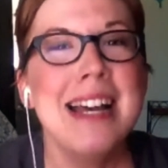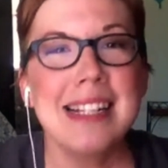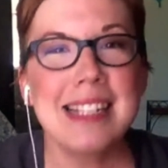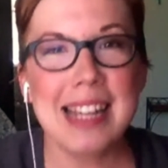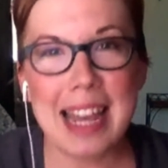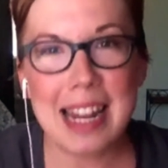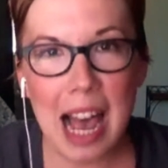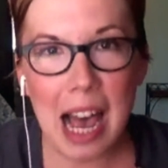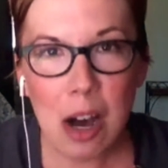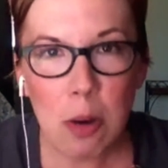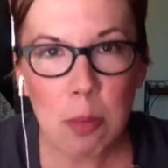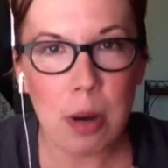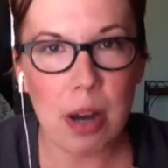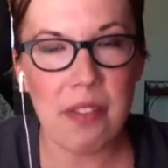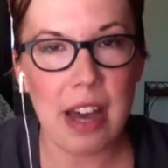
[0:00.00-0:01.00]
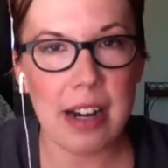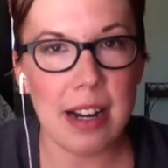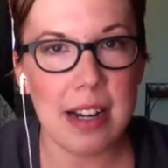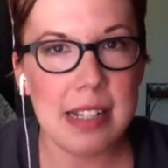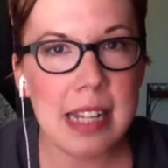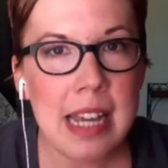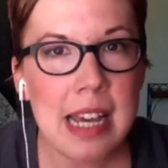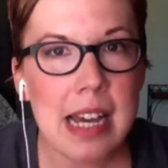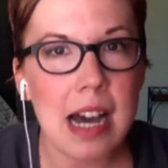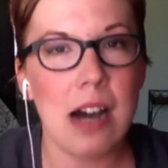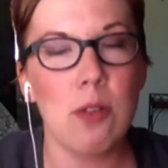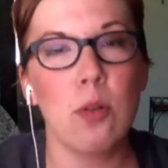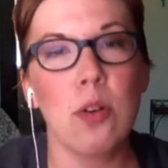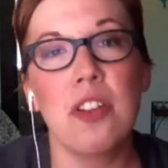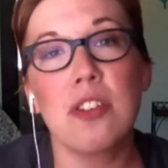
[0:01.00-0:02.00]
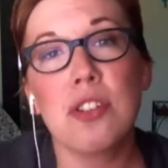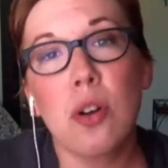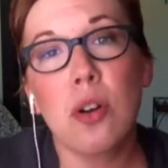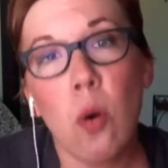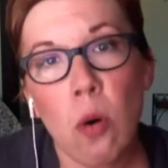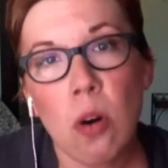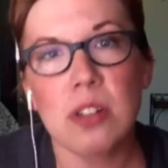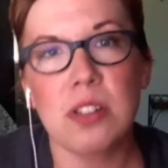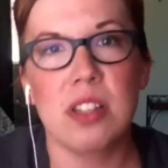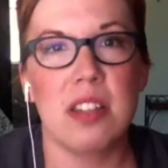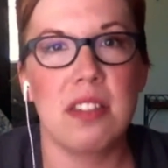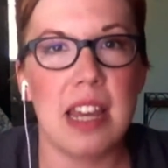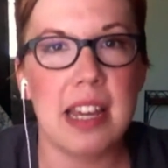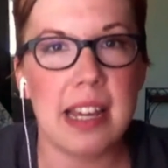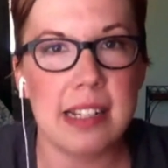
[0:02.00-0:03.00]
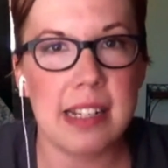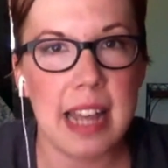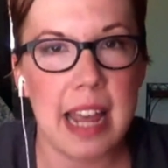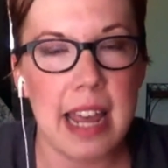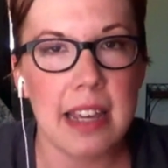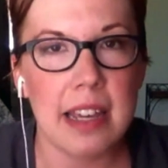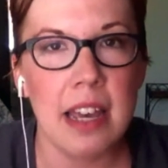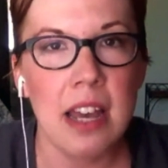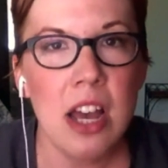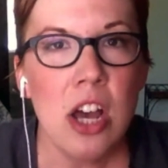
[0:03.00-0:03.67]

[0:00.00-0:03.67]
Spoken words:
to get help on that idea, or there's a course that they can take.